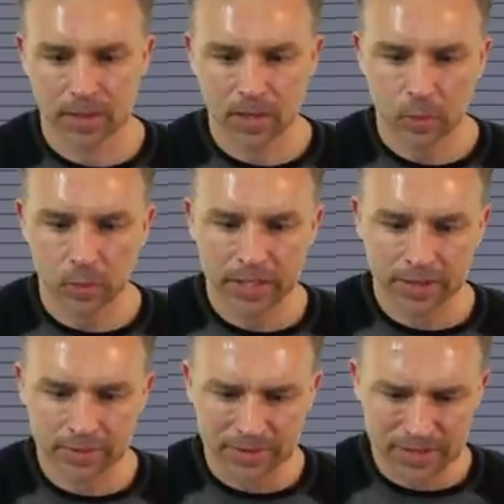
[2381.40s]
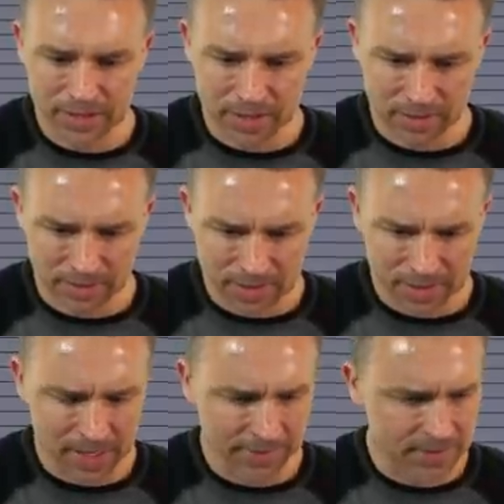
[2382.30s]
We could, let's just get, let's just
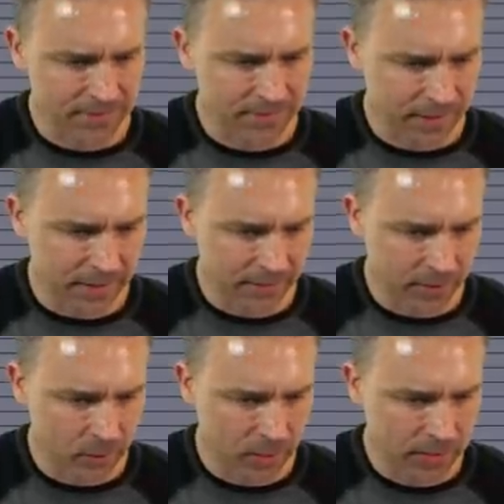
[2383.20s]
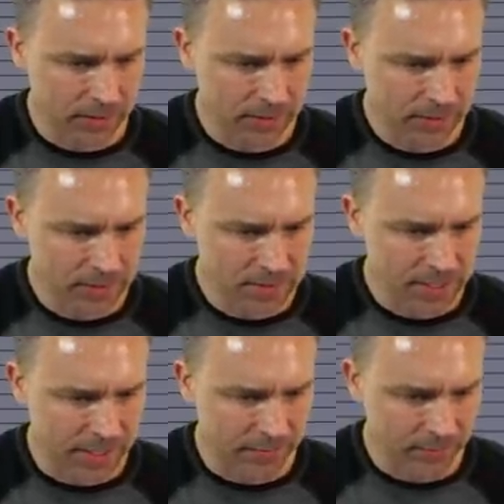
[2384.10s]
have some fun, everyone. Let's
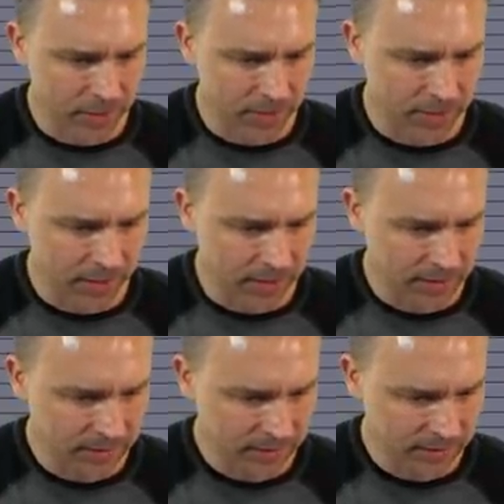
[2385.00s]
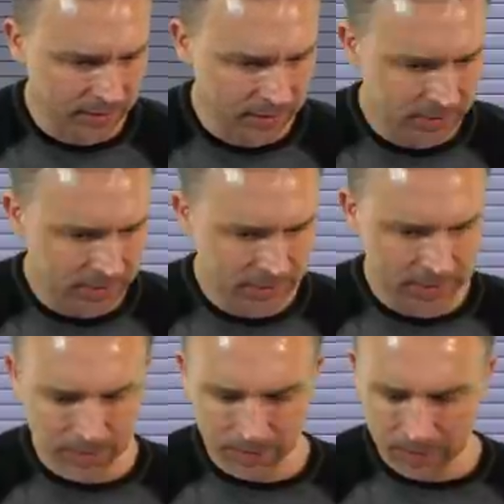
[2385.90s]
take everything.
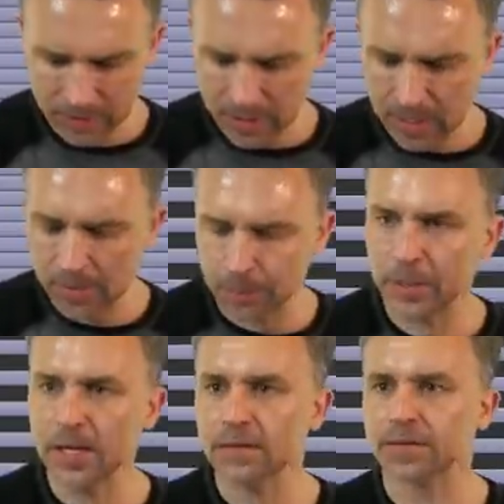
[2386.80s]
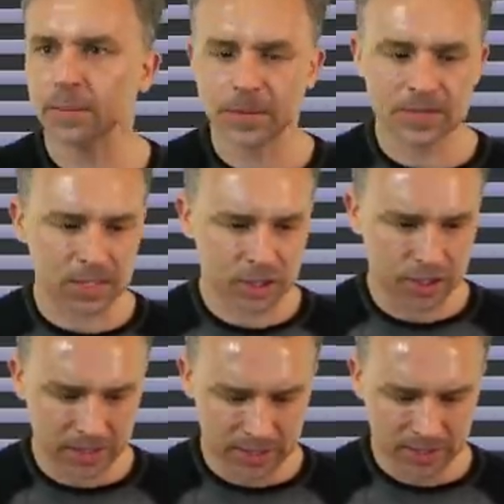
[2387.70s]
Hit P for
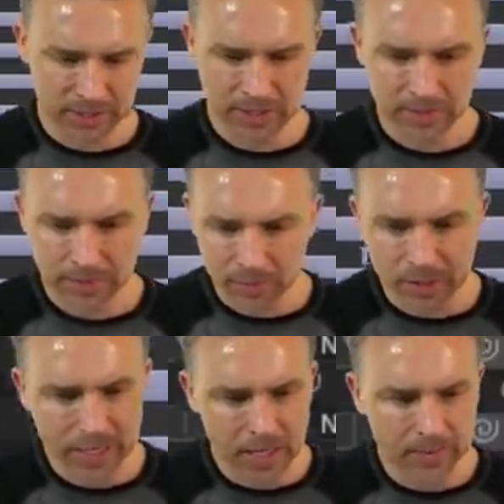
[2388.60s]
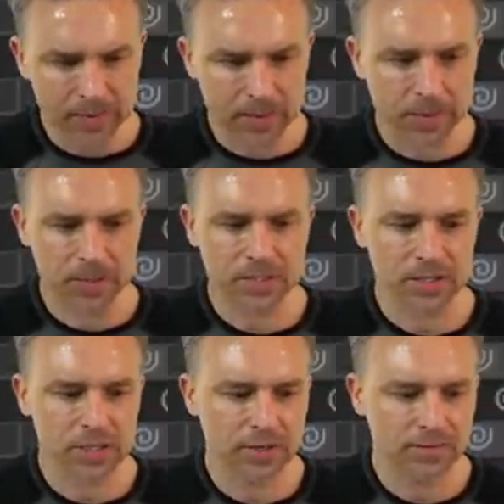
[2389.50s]
position. Bring up the
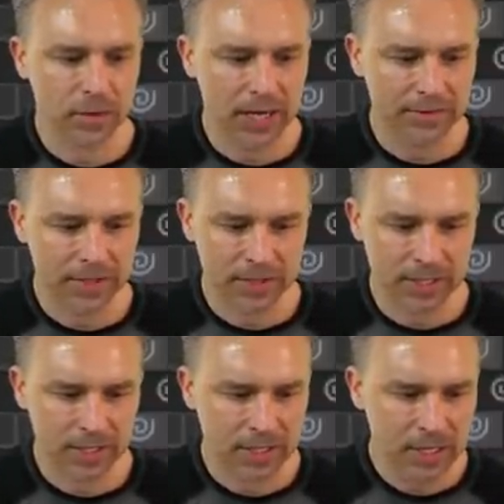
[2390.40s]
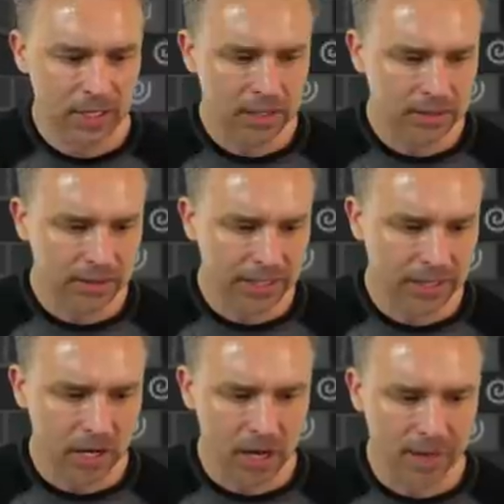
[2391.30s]
position for everything. Click
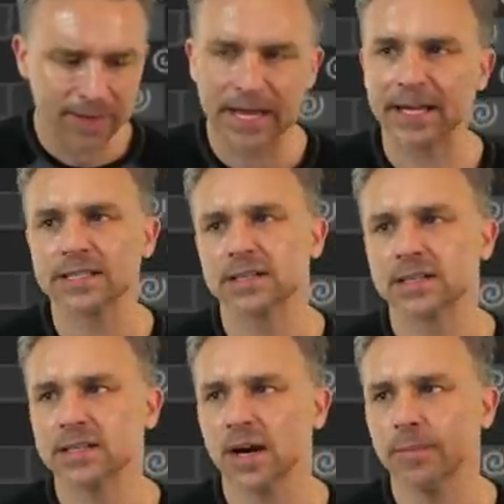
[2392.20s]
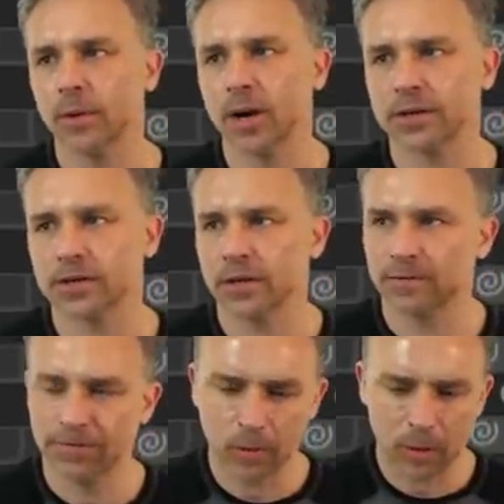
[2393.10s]
on that stopwatch
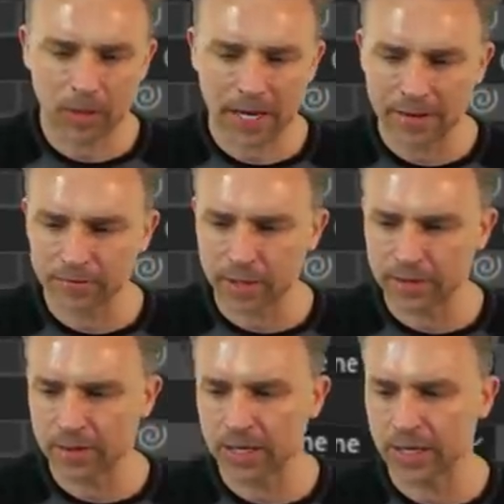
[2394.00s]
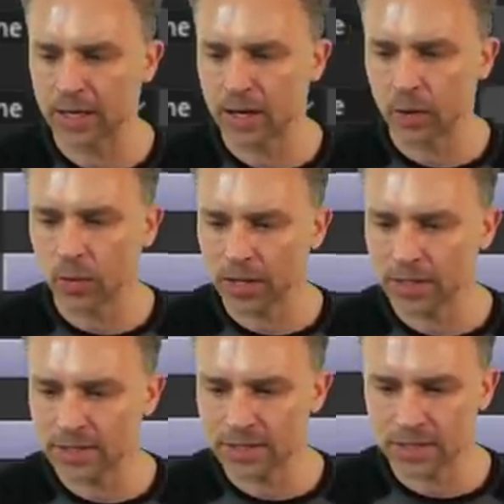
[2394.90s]
for everything. What
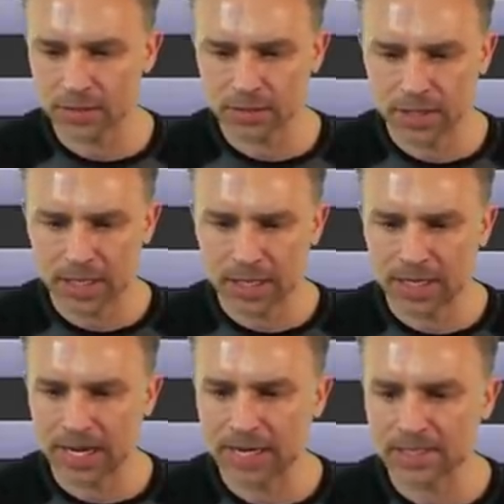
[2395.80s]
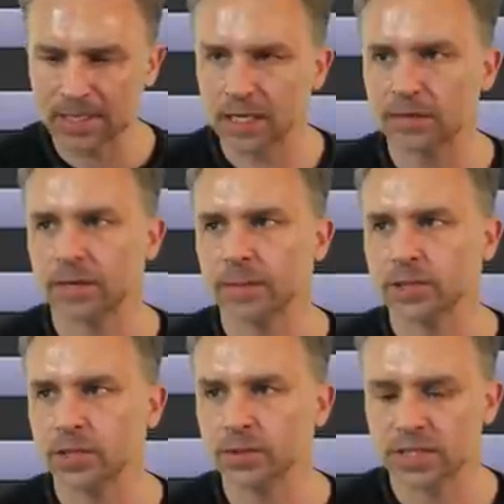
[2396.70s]
does it do? It adds a keyframe
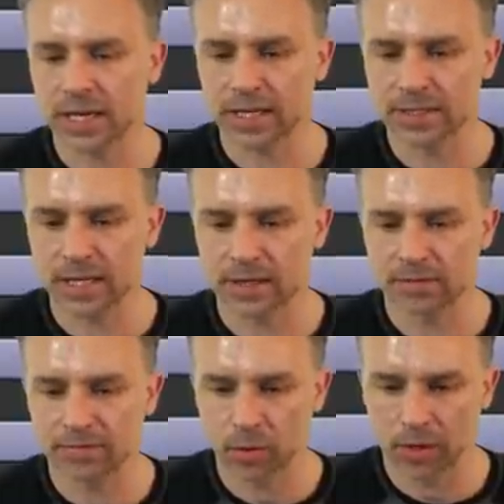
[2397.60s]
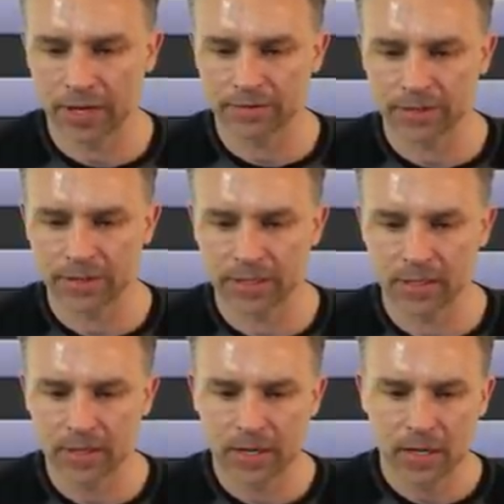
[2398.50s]
two seconds in for everything.
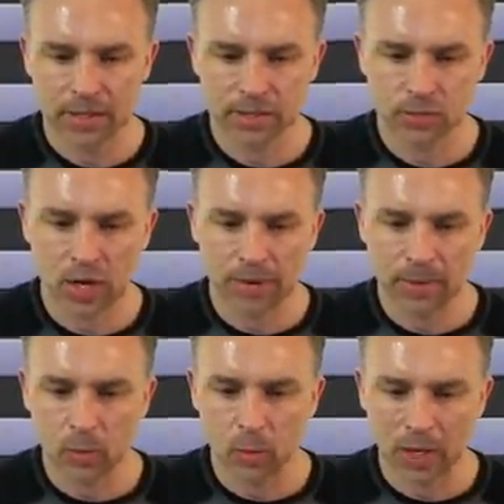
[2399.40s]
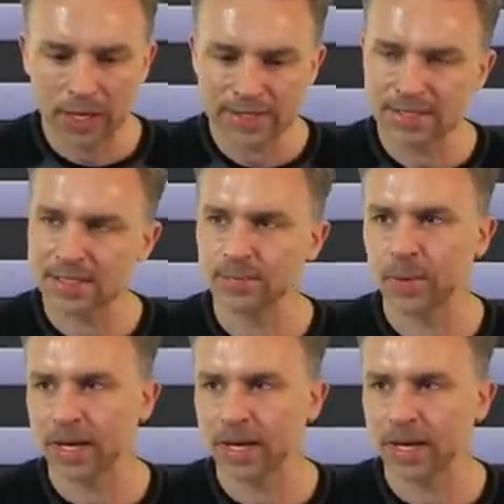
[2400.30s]
Scrub one back